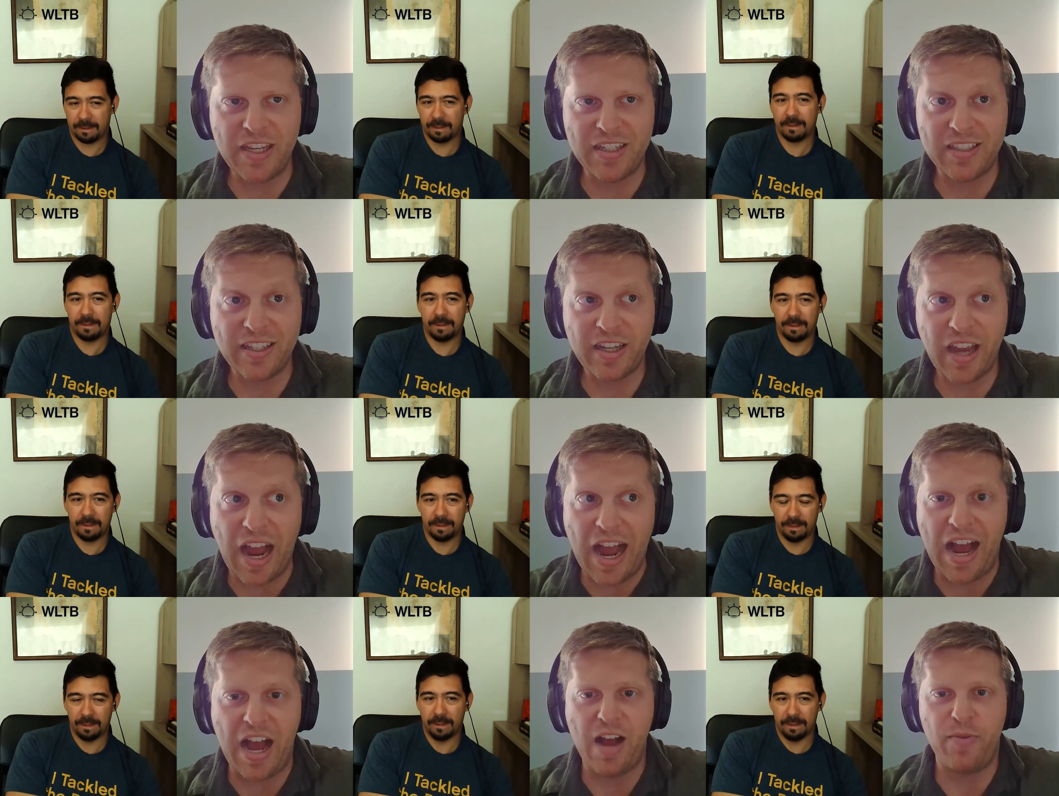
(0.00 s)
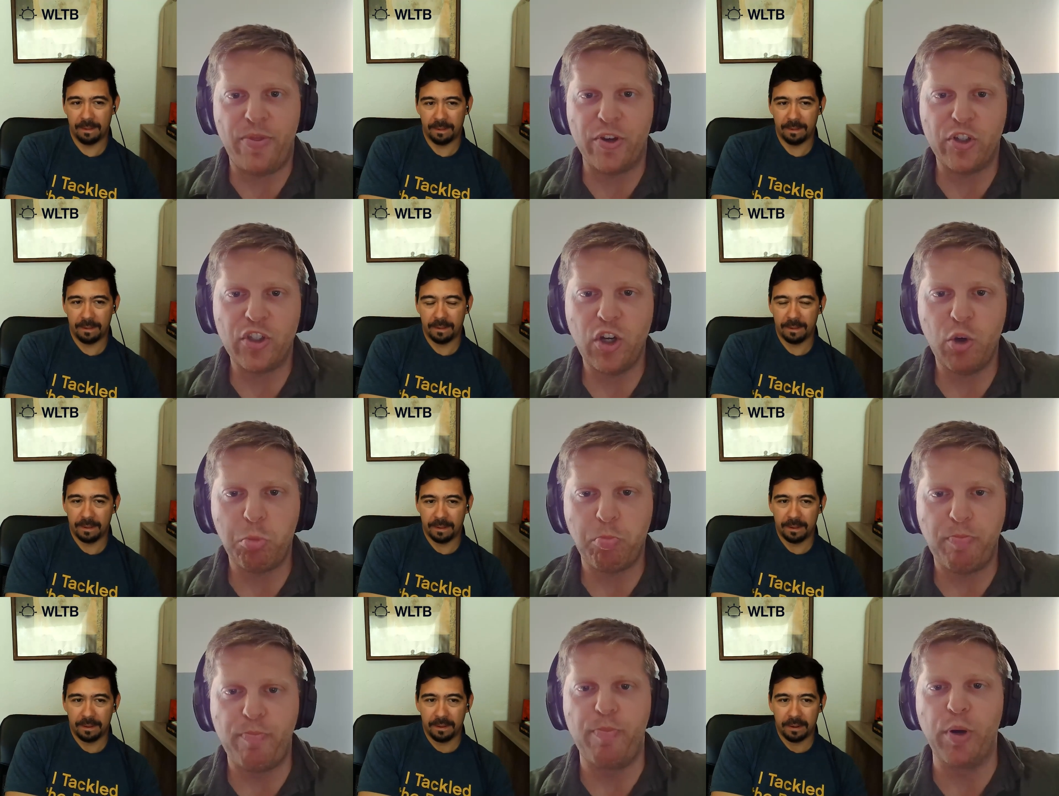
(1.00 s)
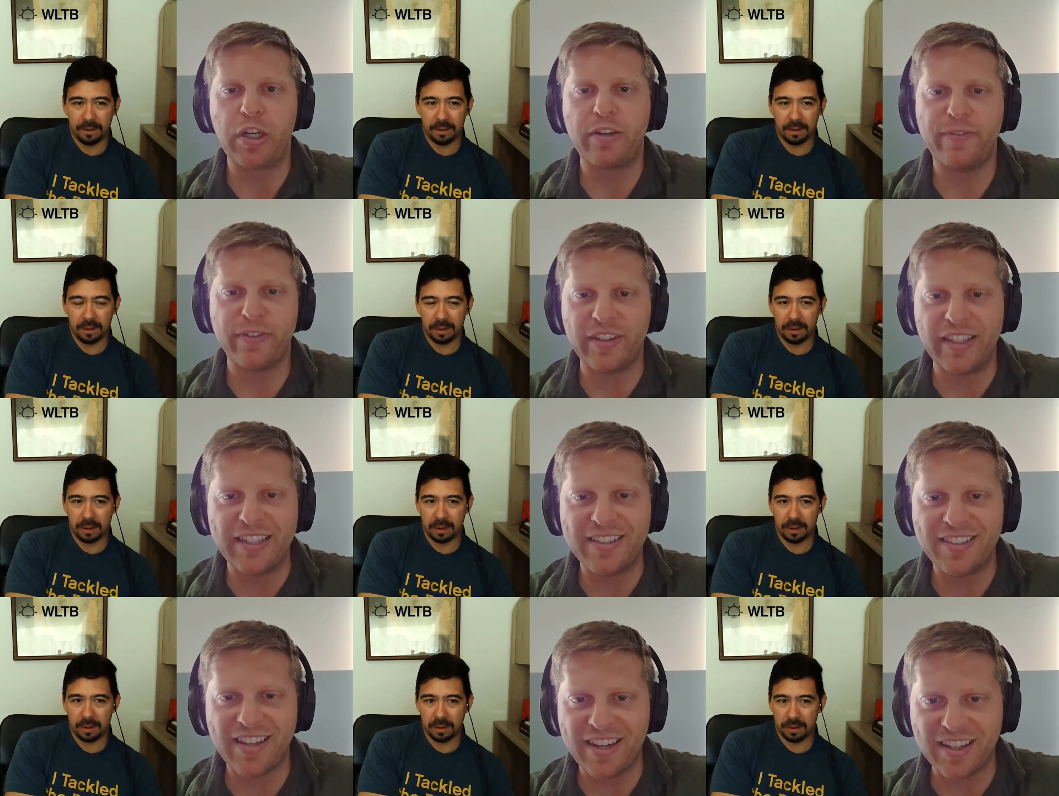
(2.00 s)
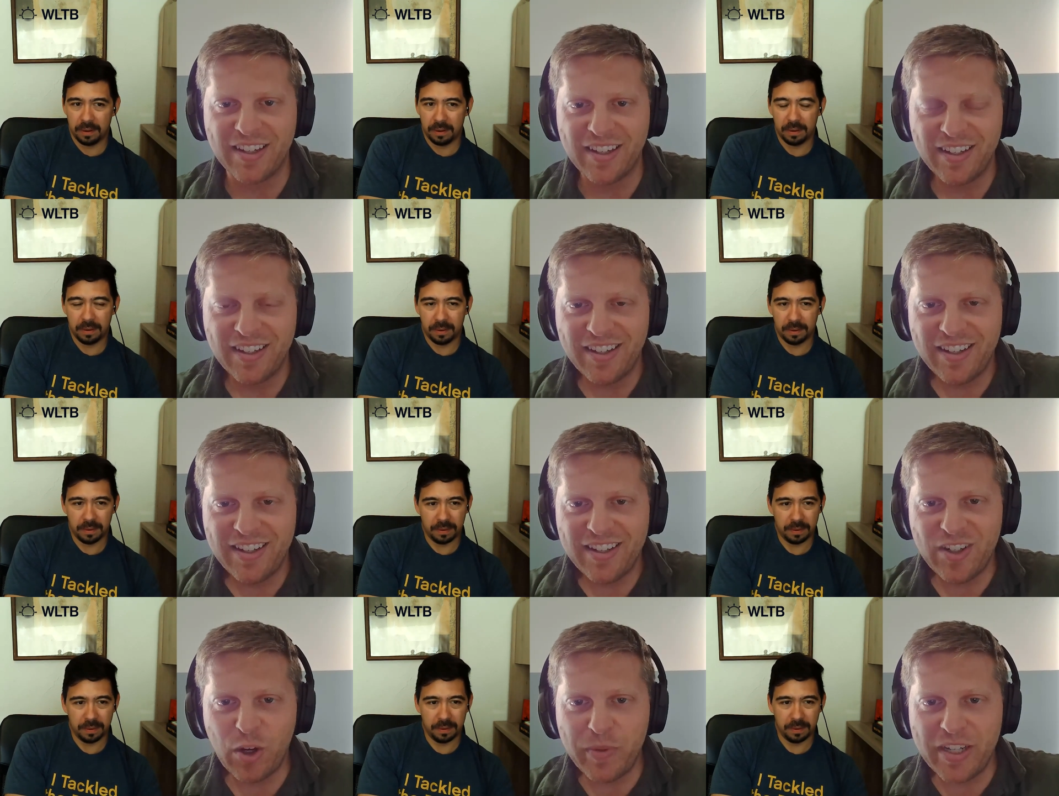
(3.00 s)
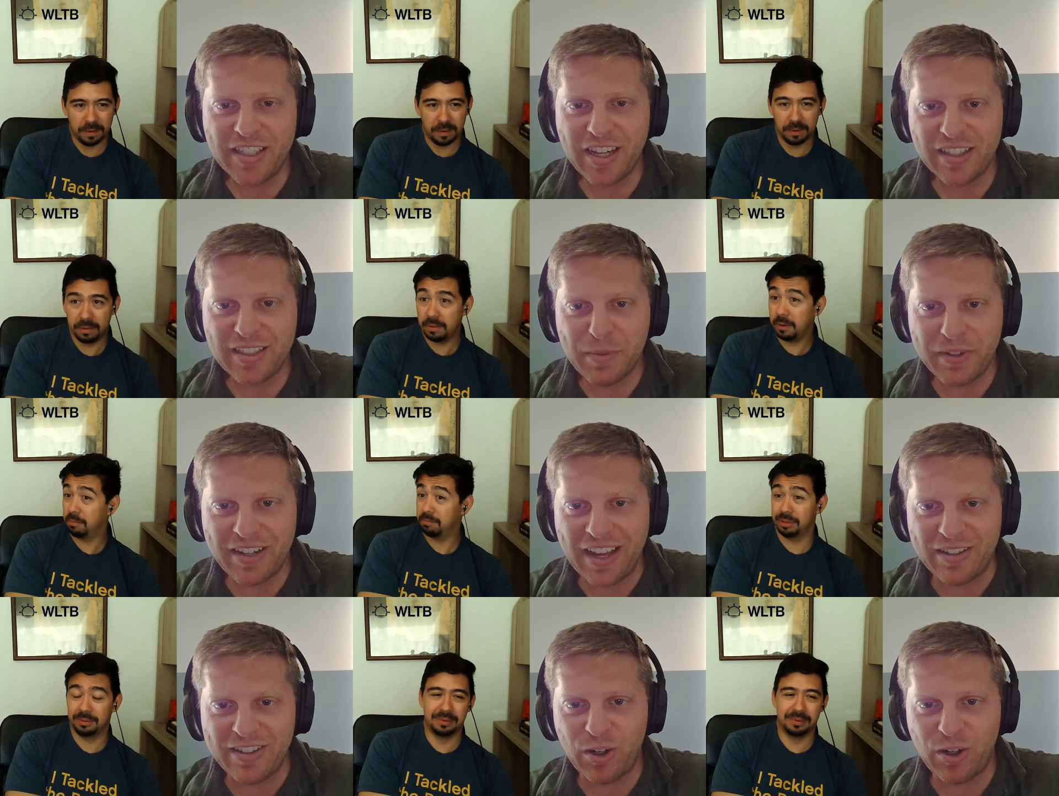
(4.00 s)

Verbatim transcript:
Speaker 1: And it's like, there's no book for this. Like, nobody talks about, you